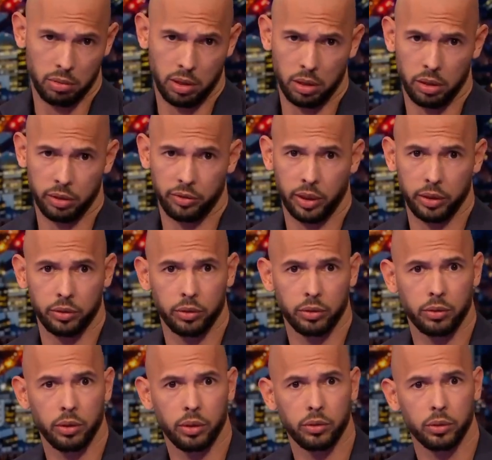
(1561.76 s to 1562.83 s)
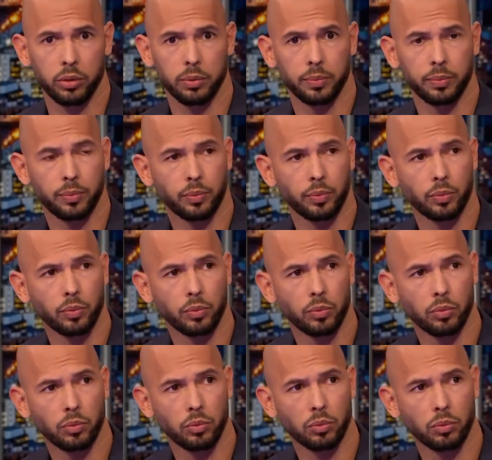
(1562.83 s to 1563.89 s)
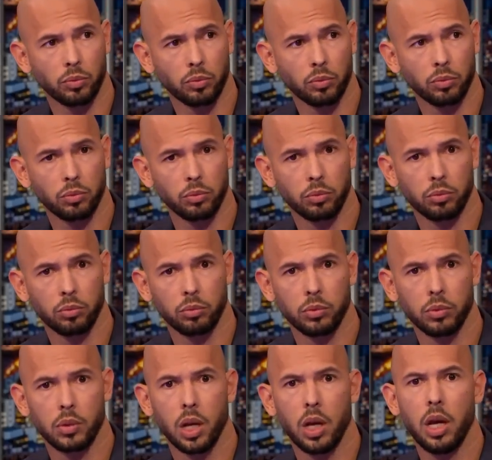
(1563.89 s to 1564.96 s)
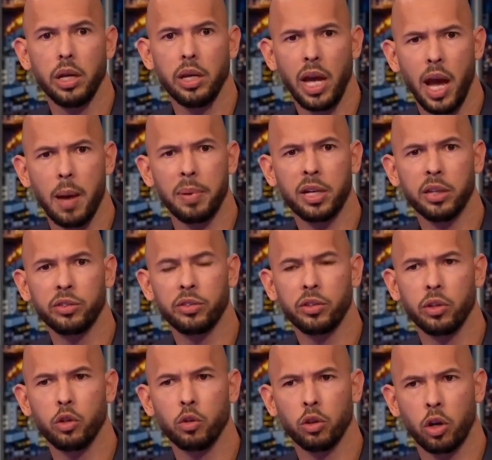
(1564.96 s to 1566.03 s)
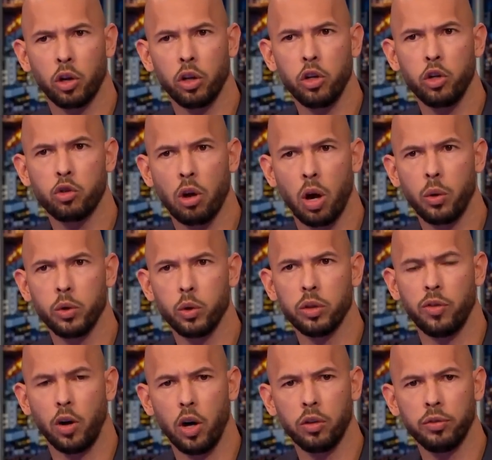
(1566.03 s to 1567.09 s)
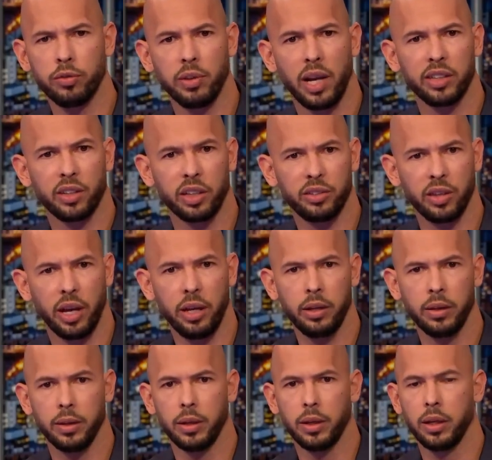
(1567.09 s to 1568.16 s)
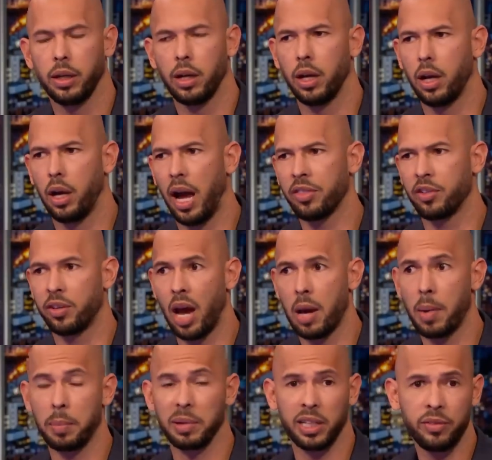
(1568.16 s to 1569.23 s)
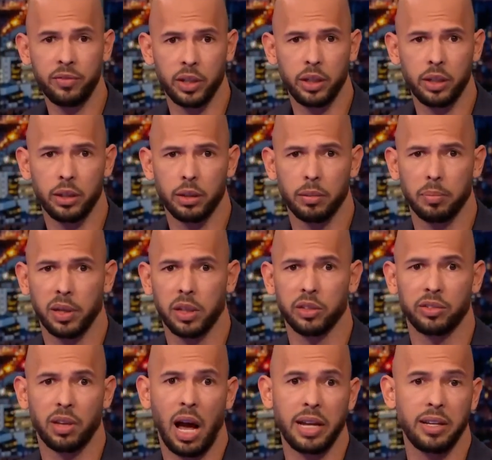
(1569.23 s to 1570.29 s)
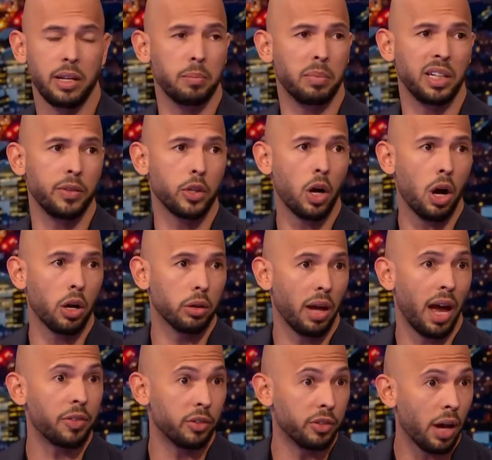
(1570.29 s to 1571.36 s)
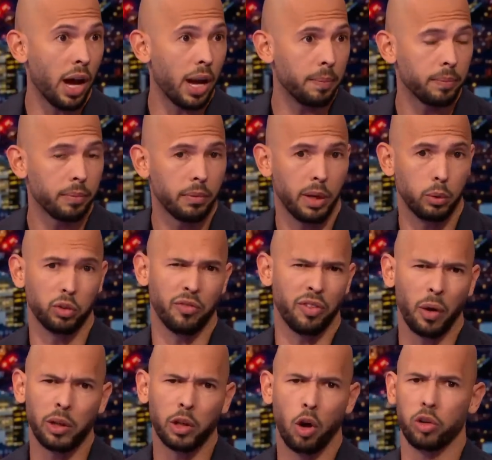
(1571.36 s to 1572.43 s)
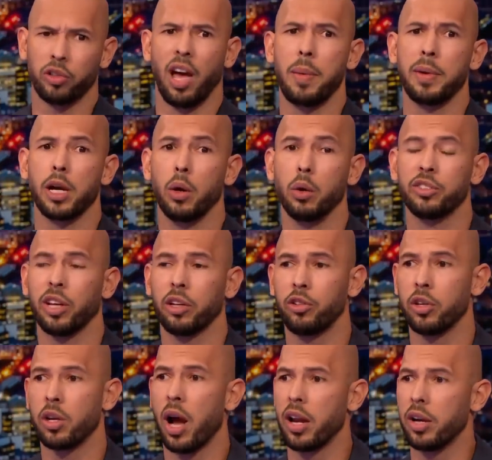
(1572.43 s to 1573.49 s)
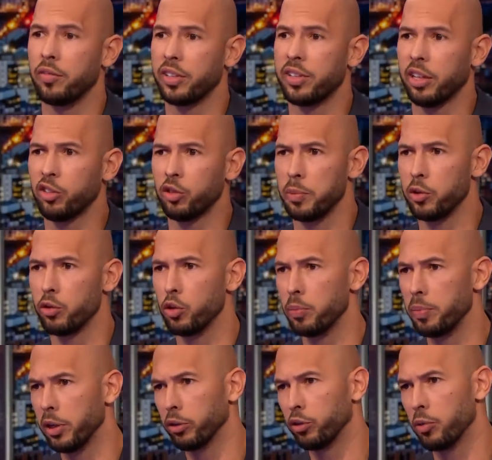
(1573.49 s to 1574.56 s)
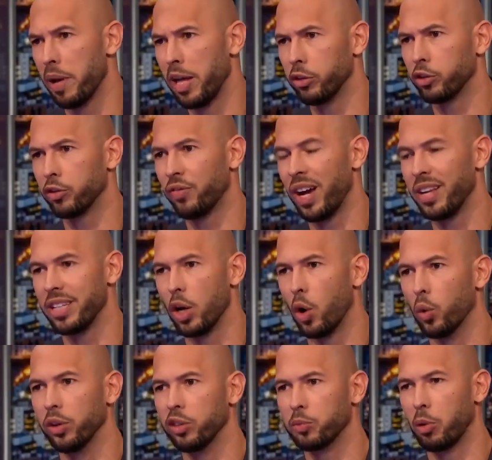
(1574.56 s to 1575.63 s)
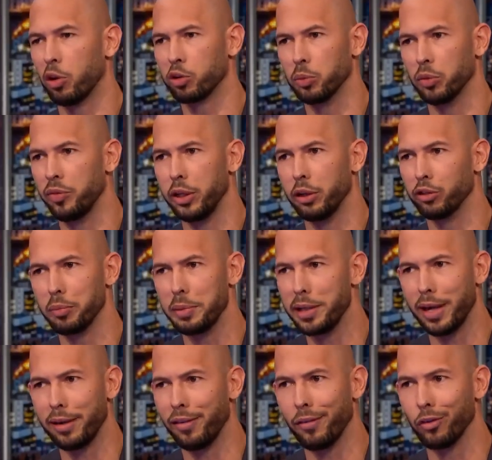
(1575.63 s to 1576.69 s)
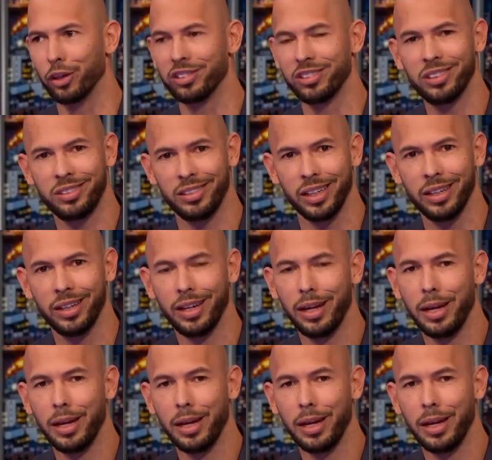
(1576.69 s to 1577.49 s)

then well, that's really interesting. So you you regret saying that? Yeah, because you learn and you grow and you evolve. As I said, uh, at the time I believed it because I didn't believe in God at the time. It was a very long time ago. It's actually kind of a testament to you, Piers. You managed to find the oldest possible videos of me that have ever existed.